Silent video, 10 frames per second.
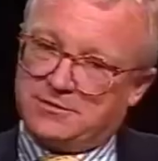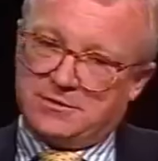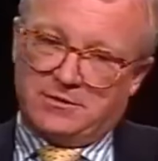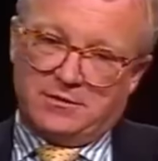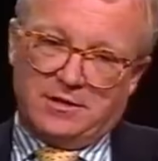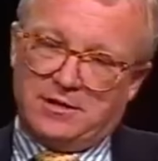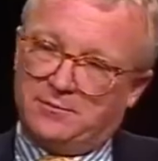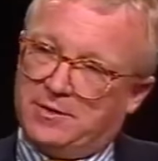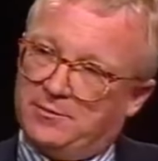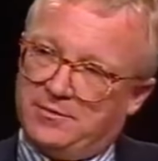there's a lot
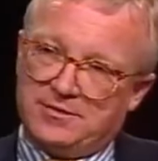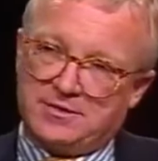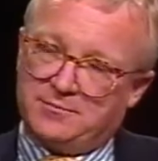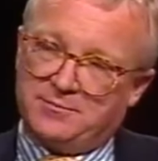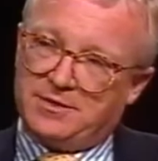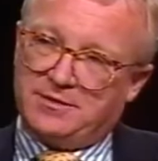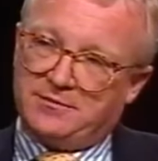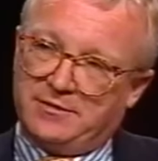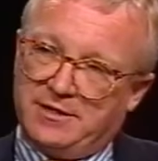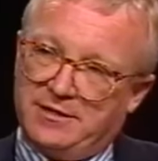of people. This is a big
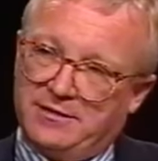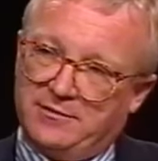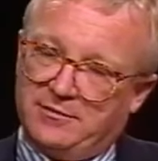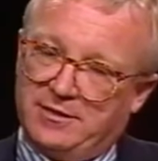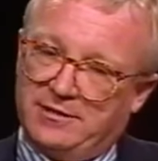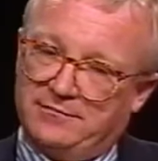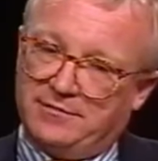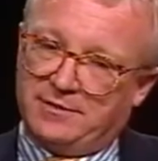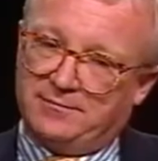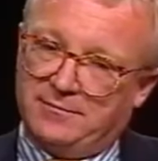undertaking. You'll
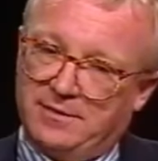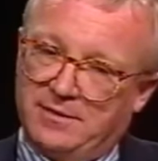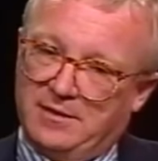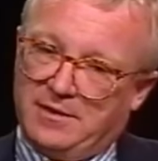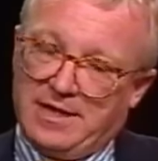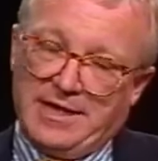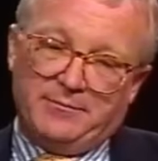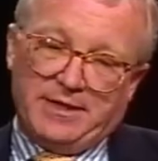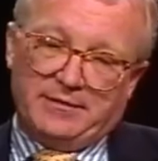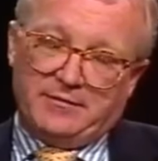have, I
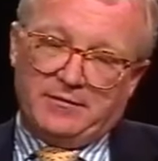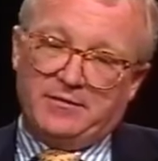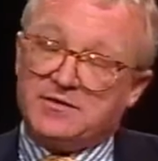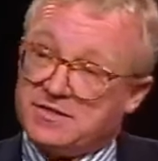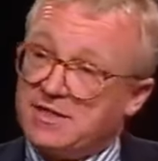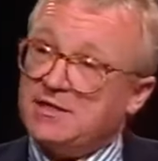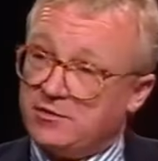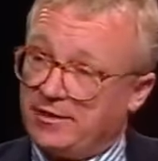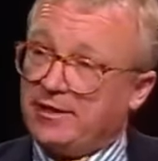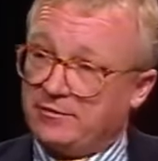met the
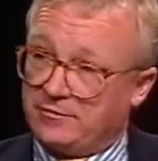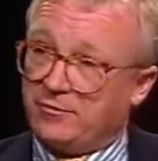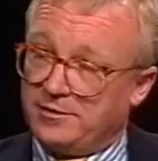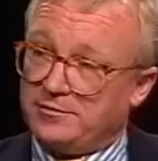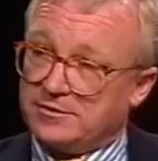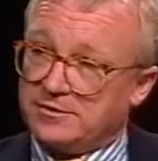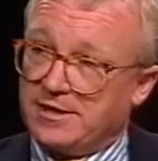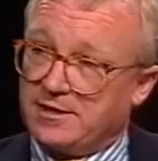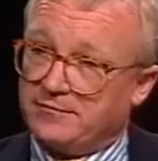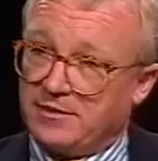senior editorial
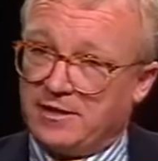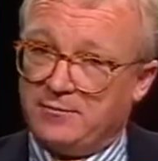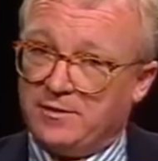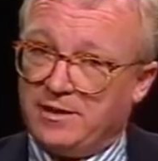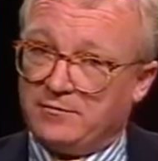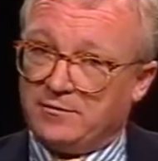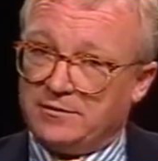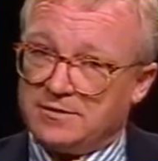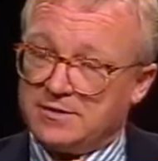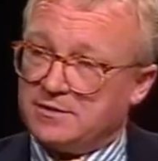staff that I met
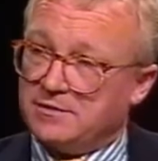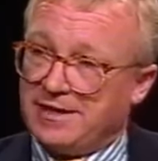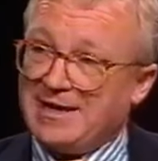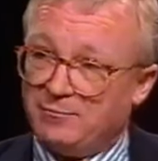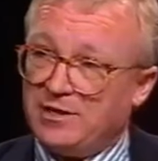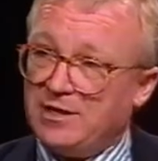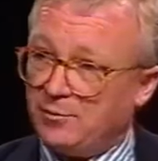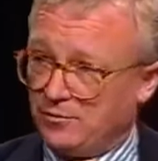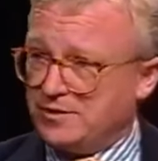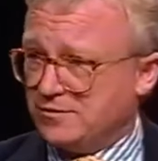consisted of 8
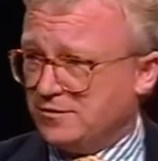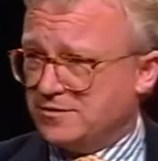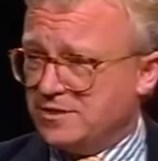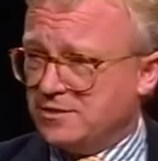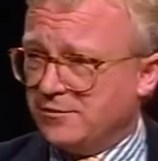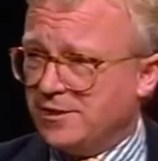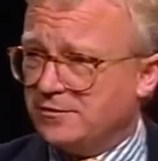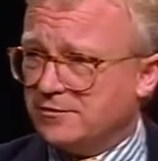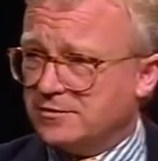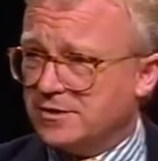people. These are the senior
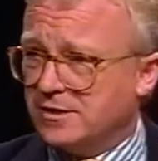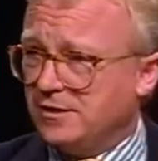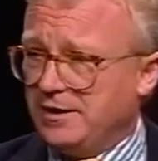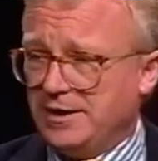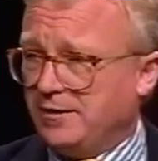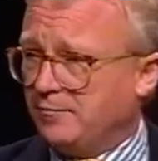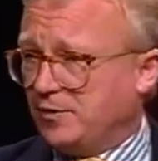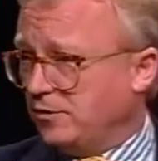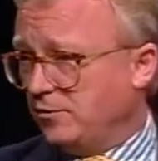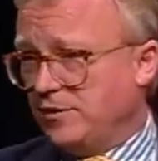editors. And
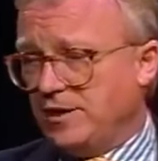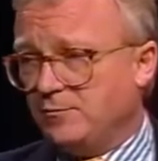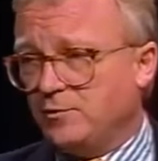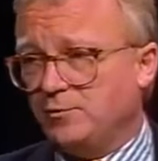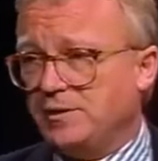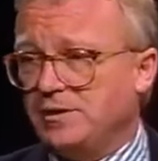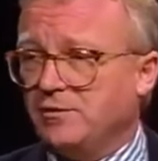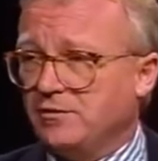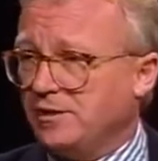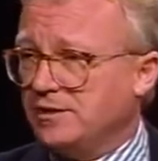below them will be
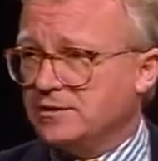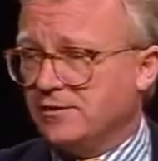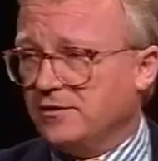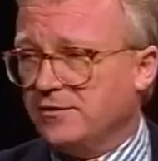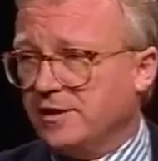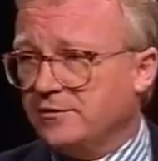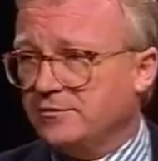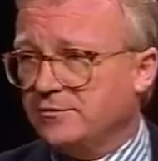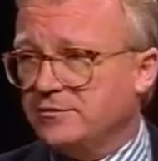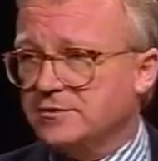all kinds of other
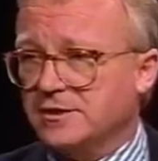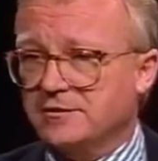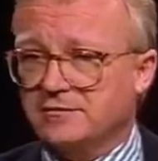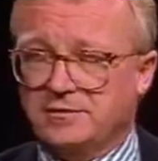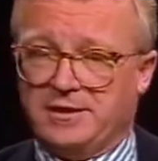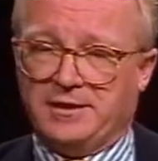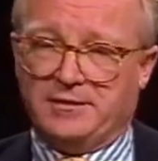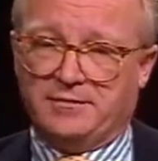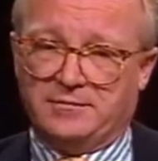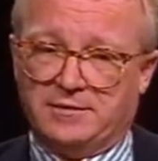editors
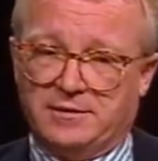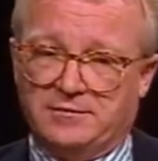and